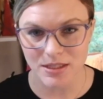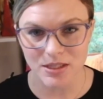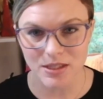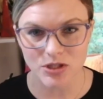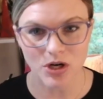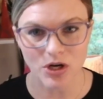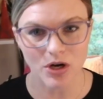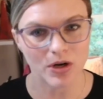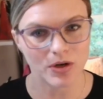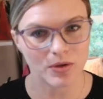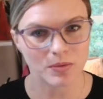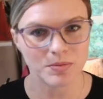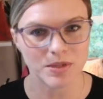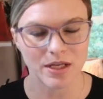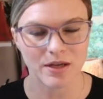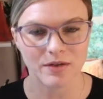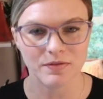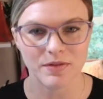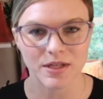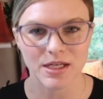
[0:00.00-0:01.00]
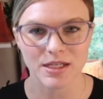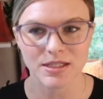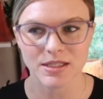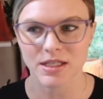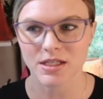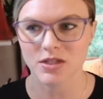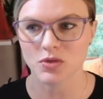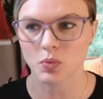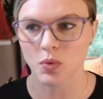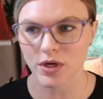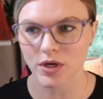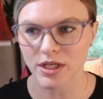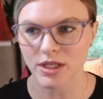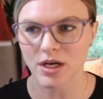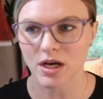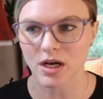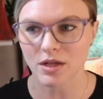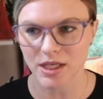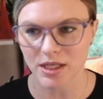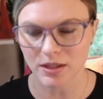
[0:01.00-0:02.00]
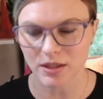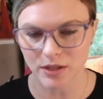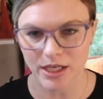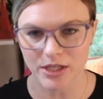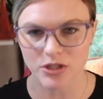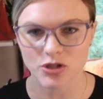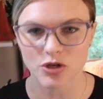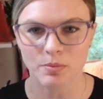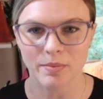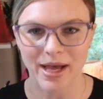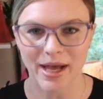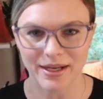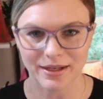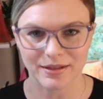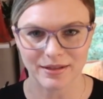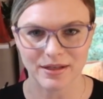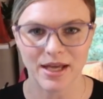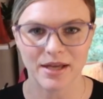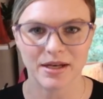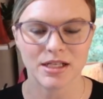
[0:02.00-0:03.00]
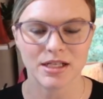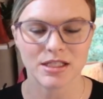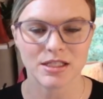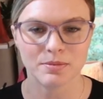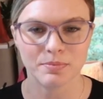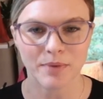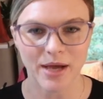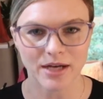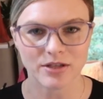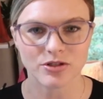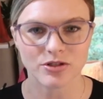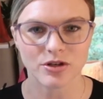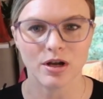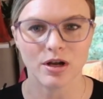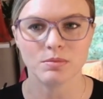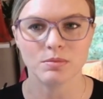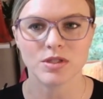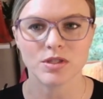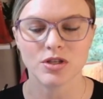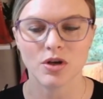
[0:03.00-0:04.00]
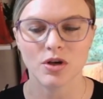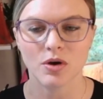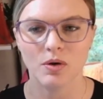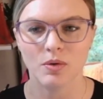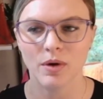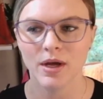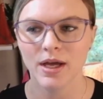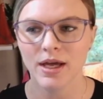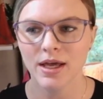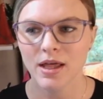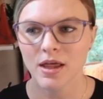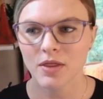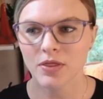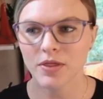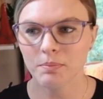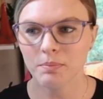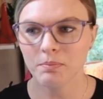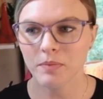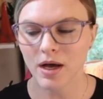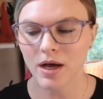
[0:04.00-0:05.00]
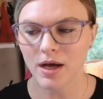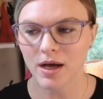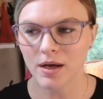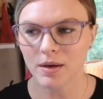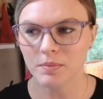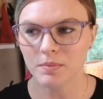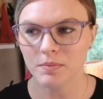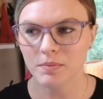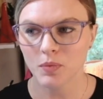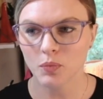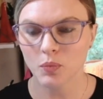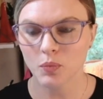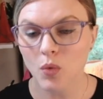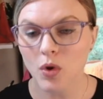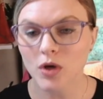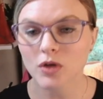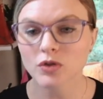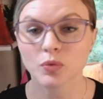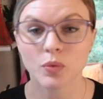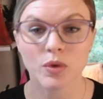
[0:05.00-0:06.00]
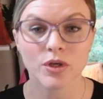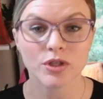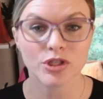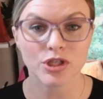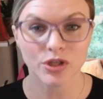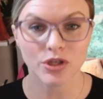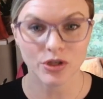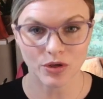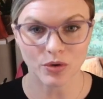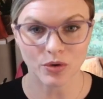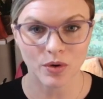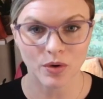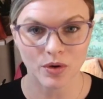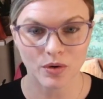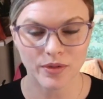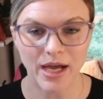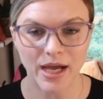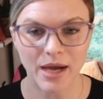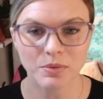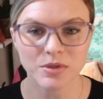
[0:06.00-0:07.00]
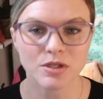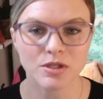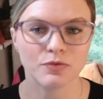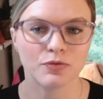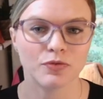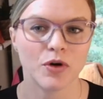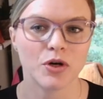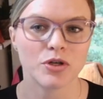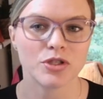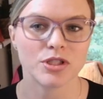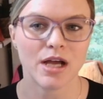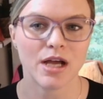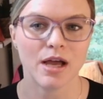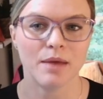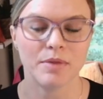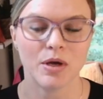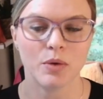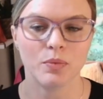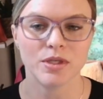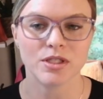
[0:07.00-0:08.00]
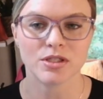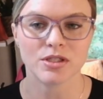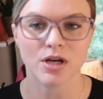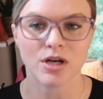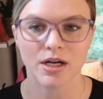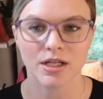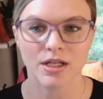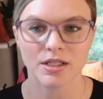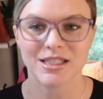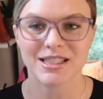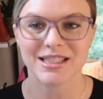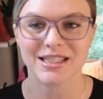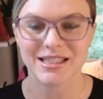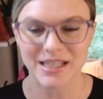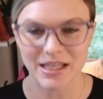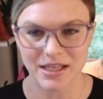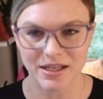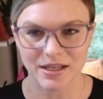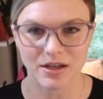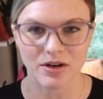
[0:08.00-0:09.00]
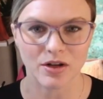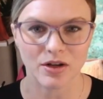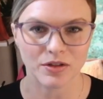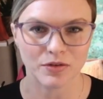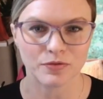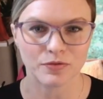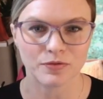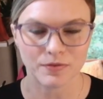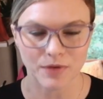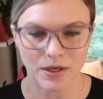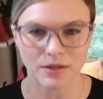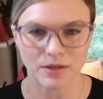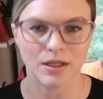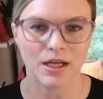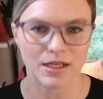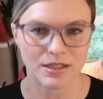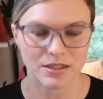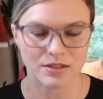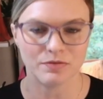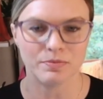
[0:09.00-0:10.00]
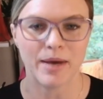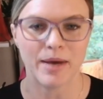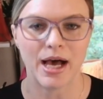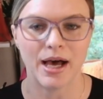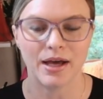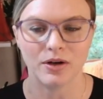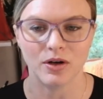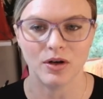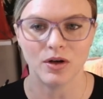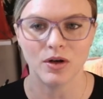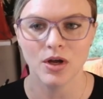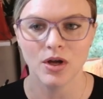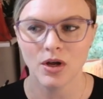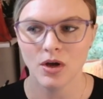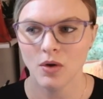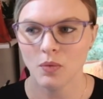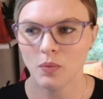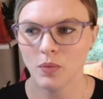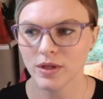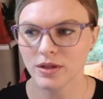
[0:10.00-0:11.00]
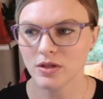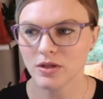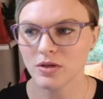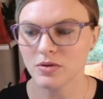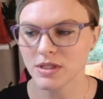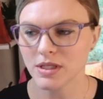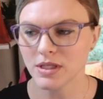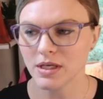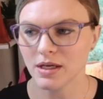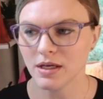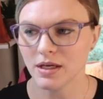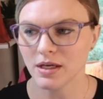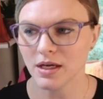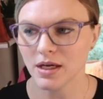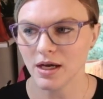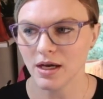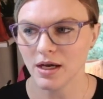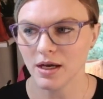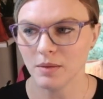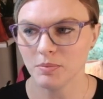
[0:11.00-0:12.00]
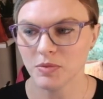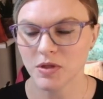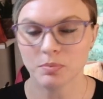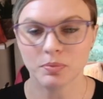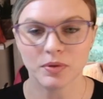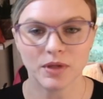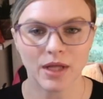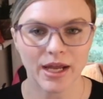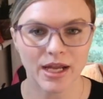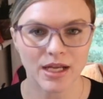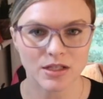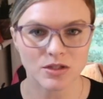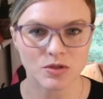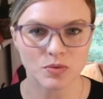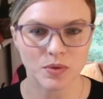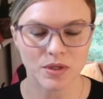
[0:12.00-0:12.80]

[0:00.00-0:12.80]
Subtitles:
terms of this is working on the electromagnetic spectrum. So the World War II, that was the first time that we started seeing it on the front lines of battle with using the planes